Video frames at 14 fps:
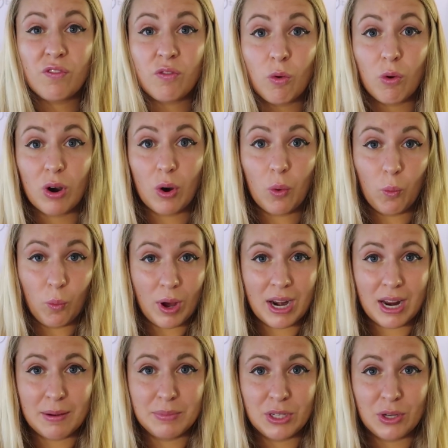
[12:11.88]
for what
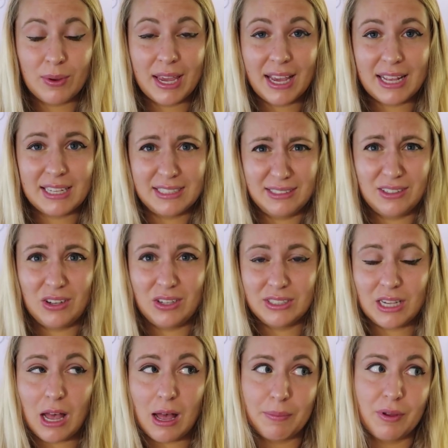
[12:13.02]
I'm doing on
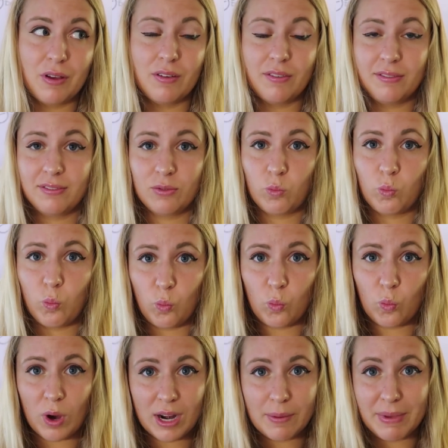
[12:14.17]
top of
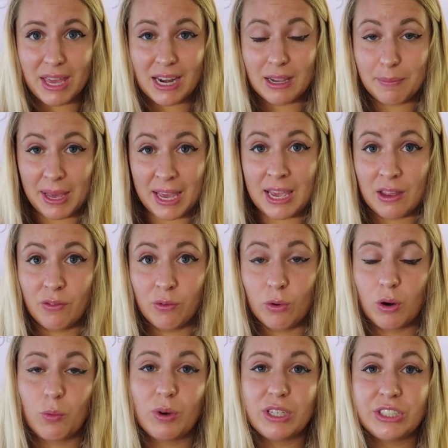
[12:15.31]
what I'm getting paid
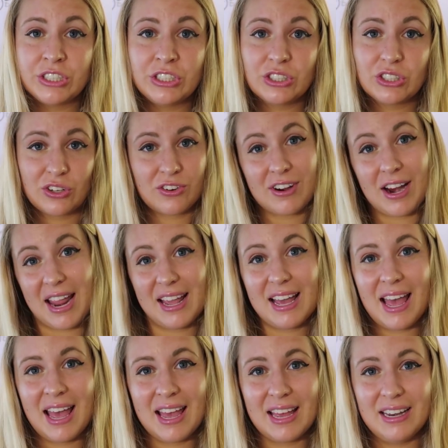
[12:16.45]
for, which is great.
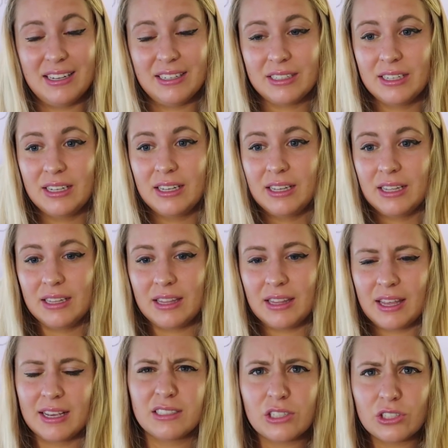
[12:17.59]
And the
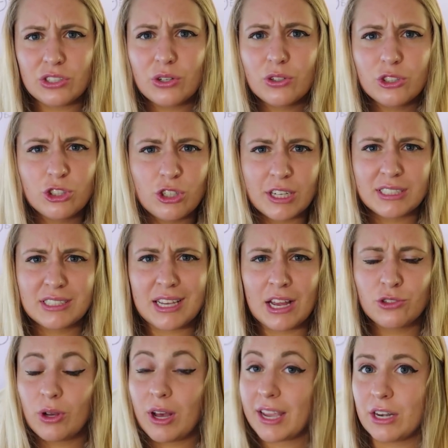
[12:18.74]
thing is, there's no strict
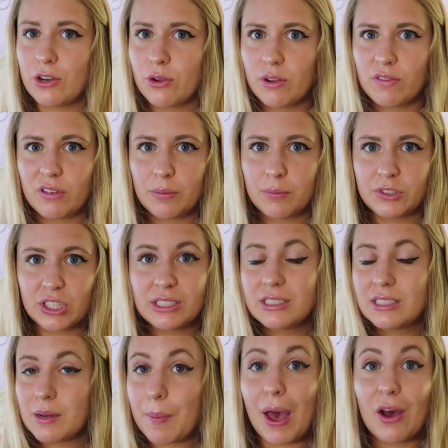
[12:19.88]
schedule. I can do it from
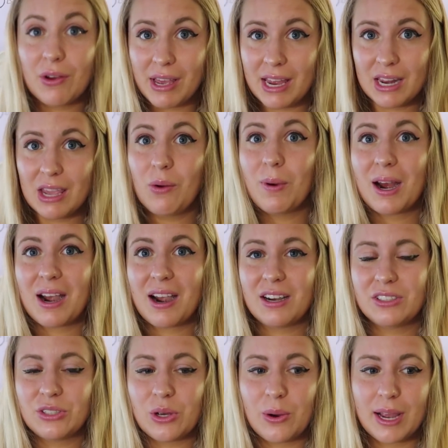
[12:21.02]
just about
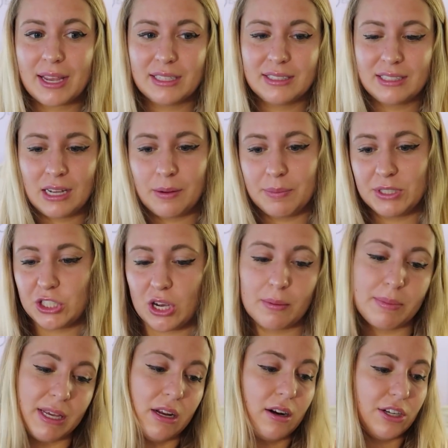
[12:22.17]
anywhere. So I could set up a
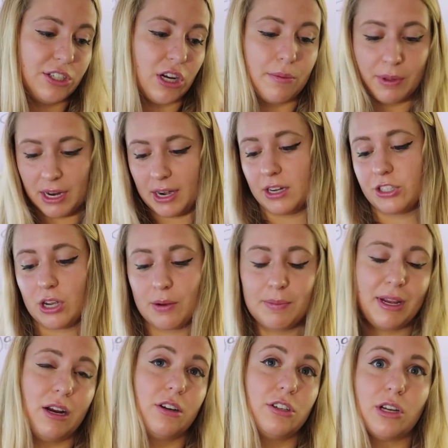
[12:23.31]
job here, a job there, a job
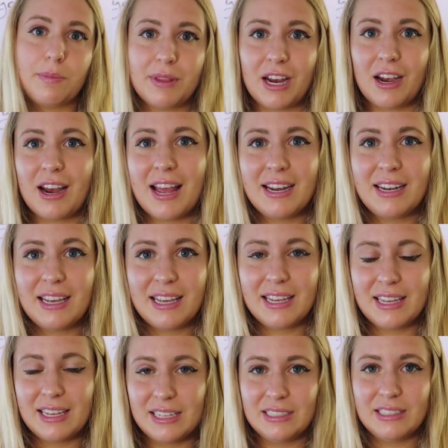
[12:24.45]
here, a job there, and
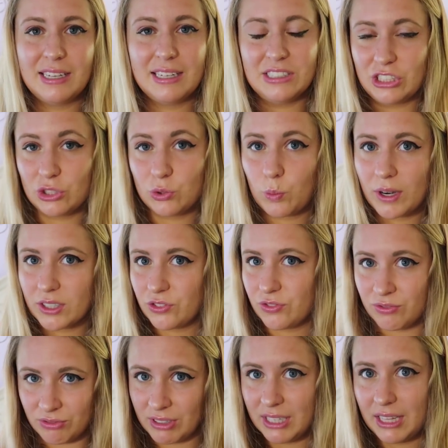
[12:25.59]
it just works
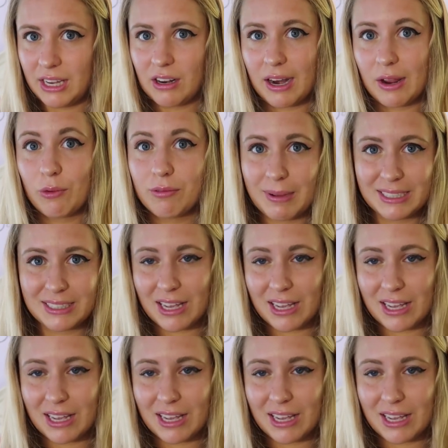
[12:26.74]
really great with my